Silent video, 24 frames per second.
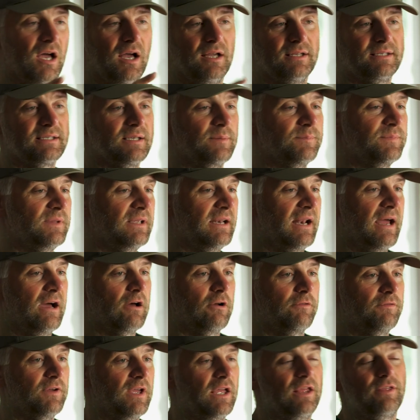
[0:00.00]
cut something
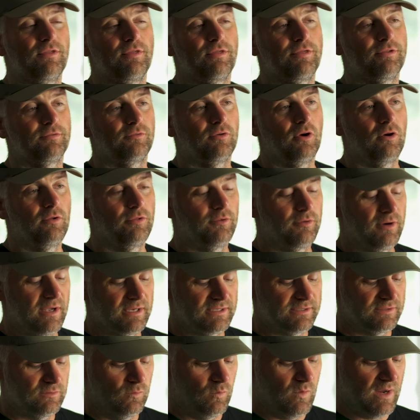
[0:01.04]
out of it and throw the
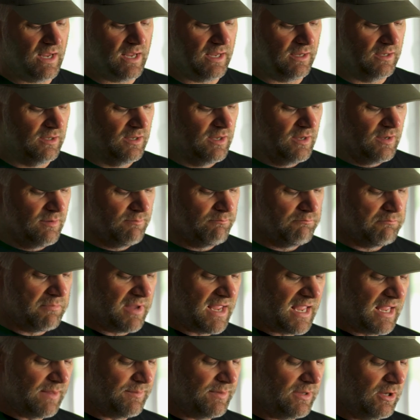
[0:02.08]
rest away.
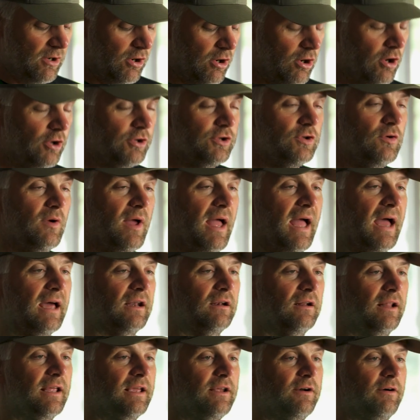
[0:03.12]
Maybe all you
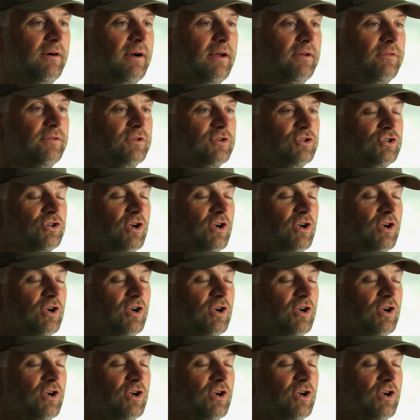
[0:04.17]
had laying around the